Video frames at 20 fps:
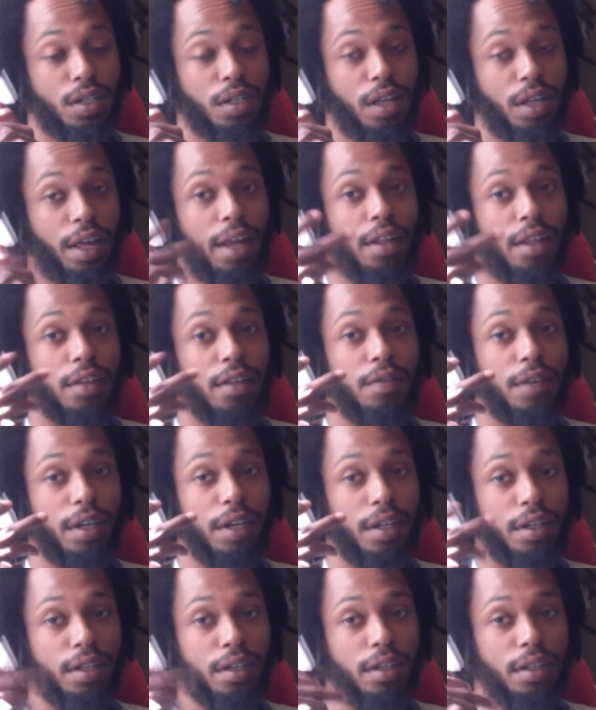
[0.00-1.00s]

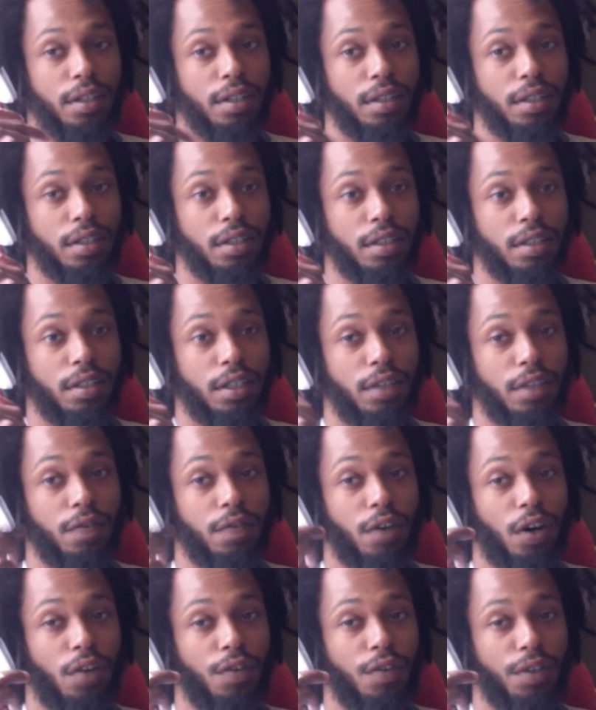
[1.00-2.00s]
elevating,
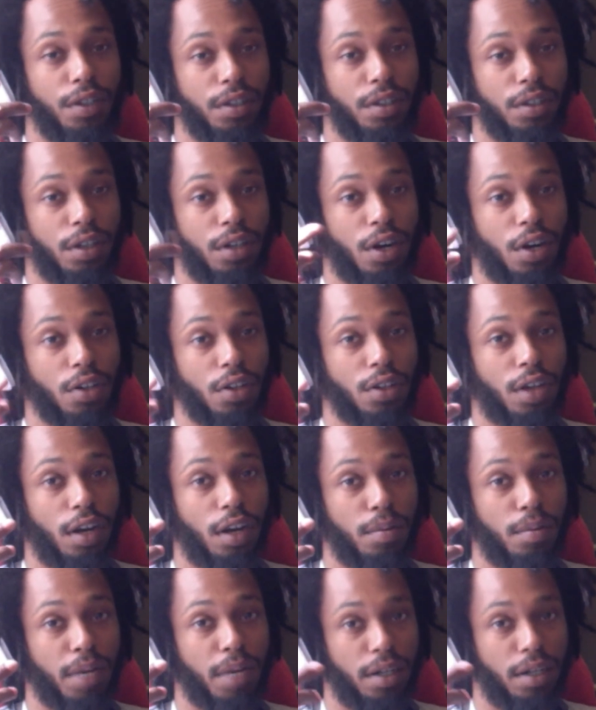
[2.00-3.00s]
evolving our
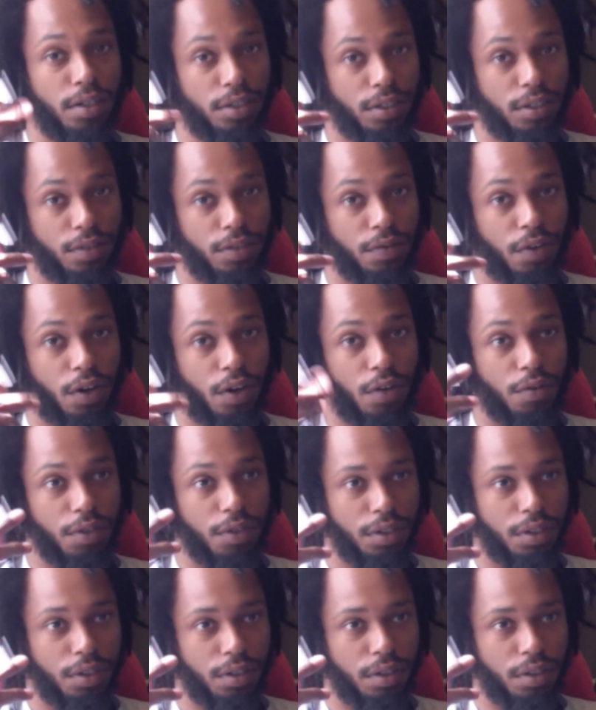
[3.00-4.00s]
thought patterns,
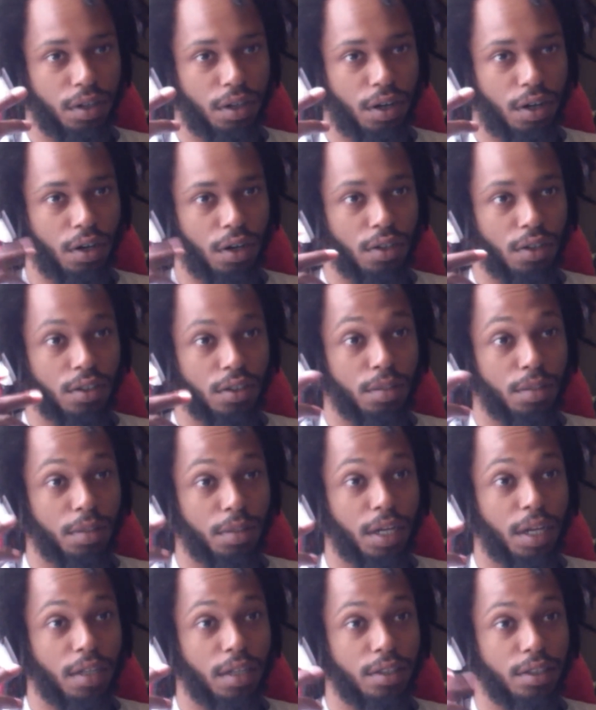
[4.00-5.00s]
evolving our
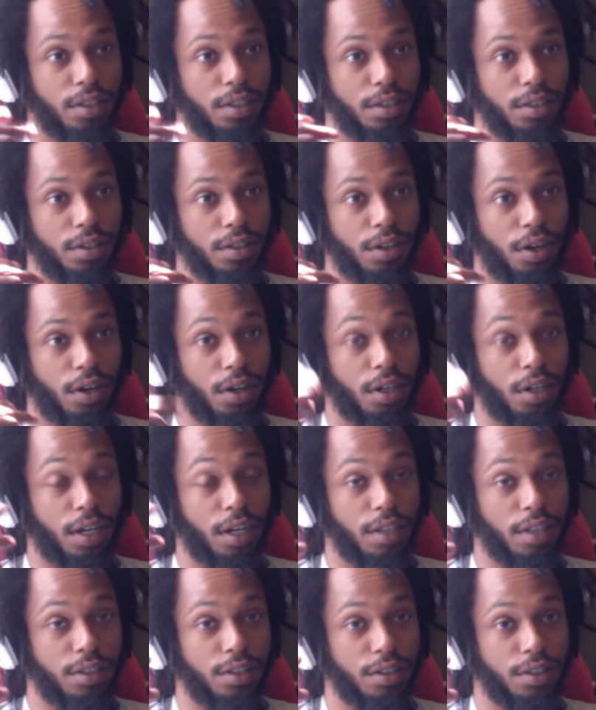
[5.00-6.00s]
subconscious, our
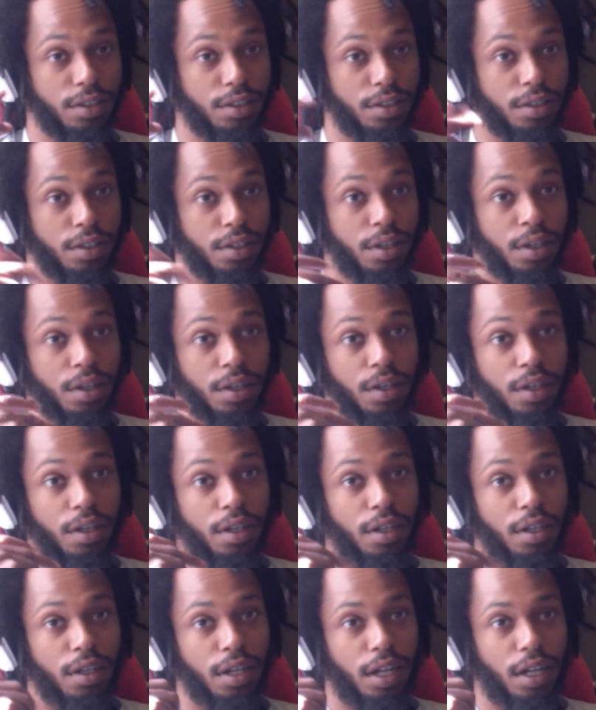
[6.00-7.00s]
conscious,
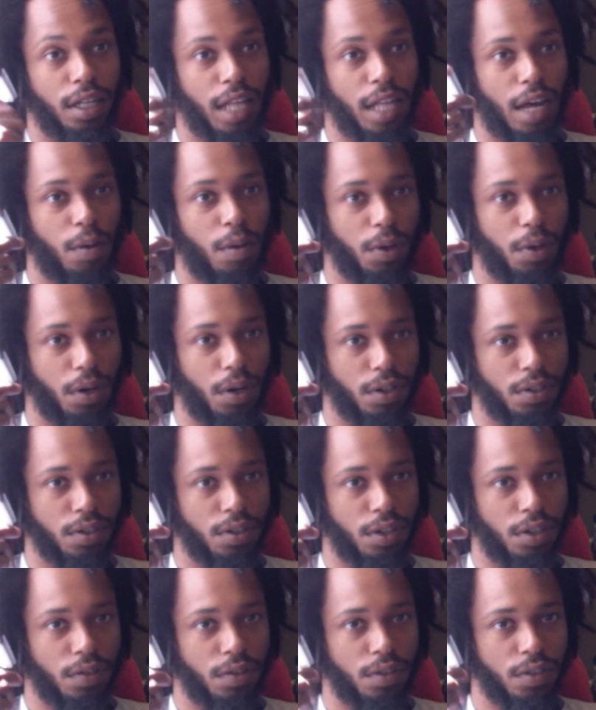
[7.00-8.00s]
allowing
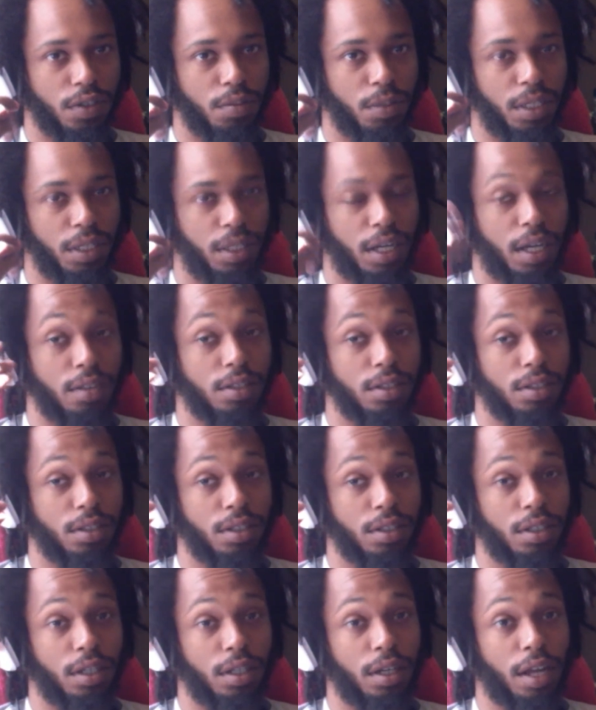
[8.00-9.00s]
ourselves to be consciously
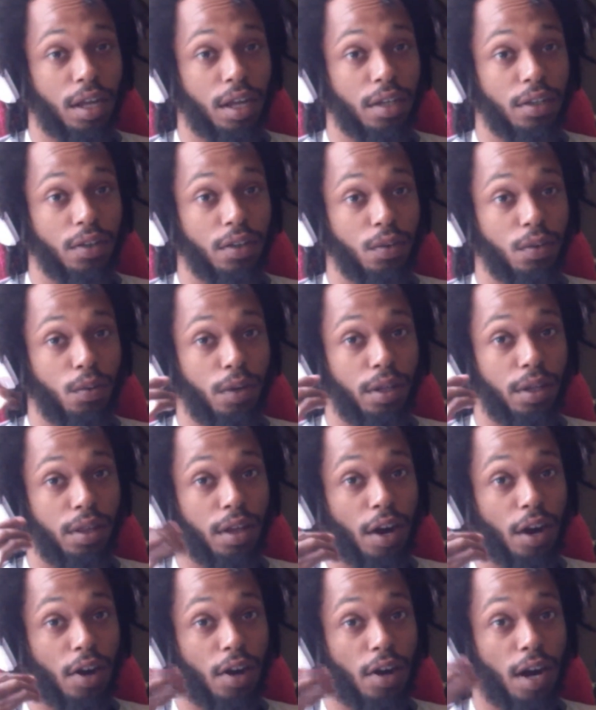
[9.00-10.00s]
connected with
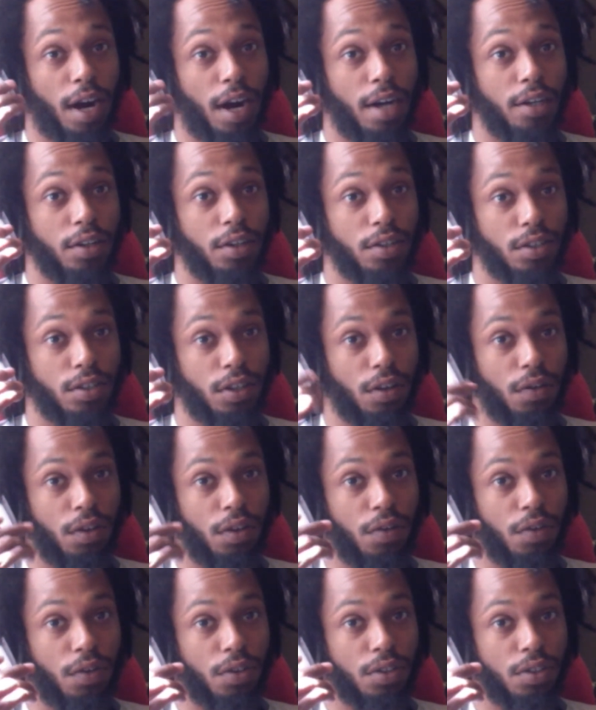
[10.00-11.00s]
our higher self,
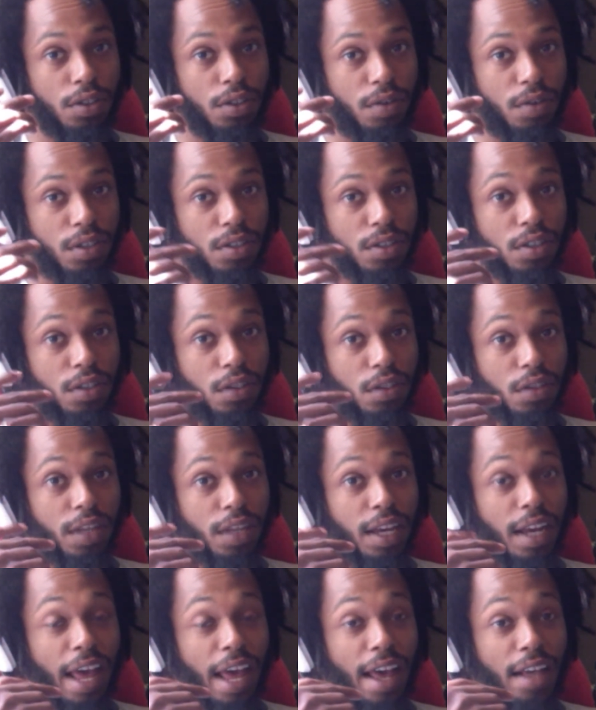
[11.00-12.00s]
the version of ourself
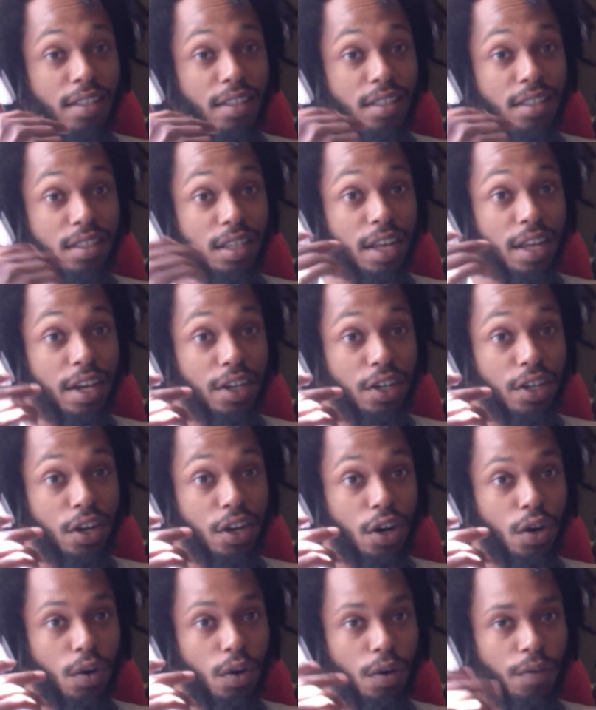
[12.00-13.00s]
that has let go
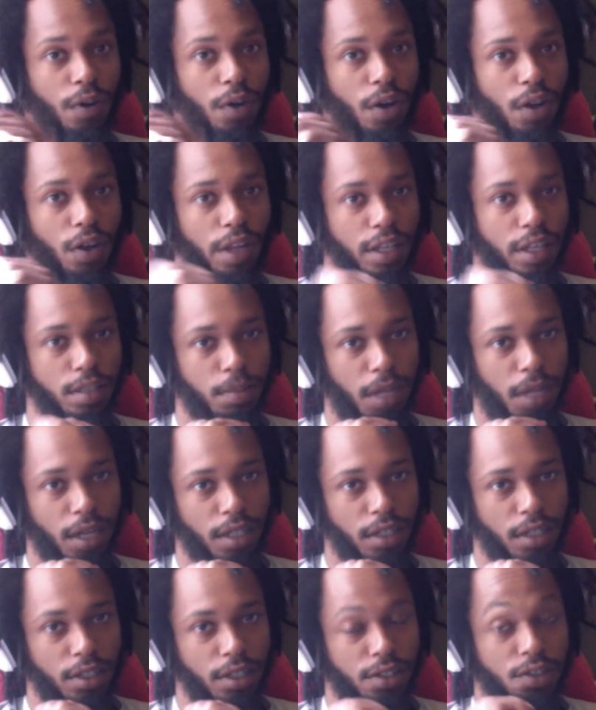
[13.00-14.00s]
of all that's blocking
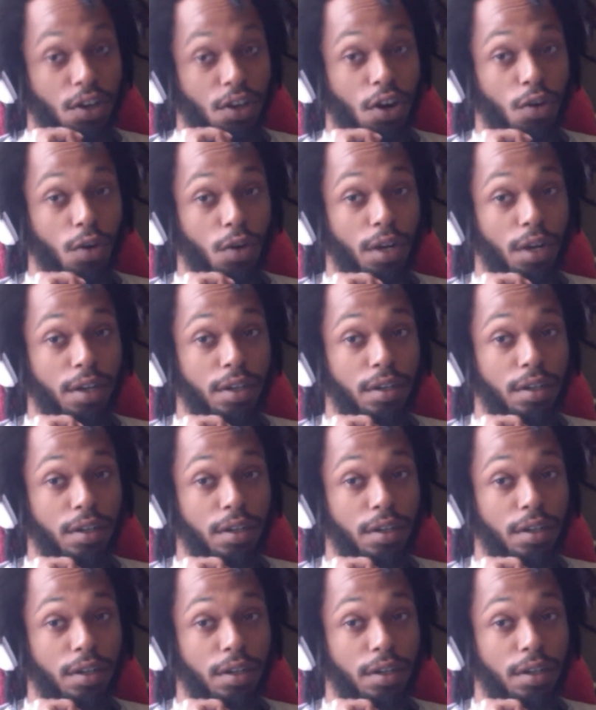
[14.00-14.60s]
us already.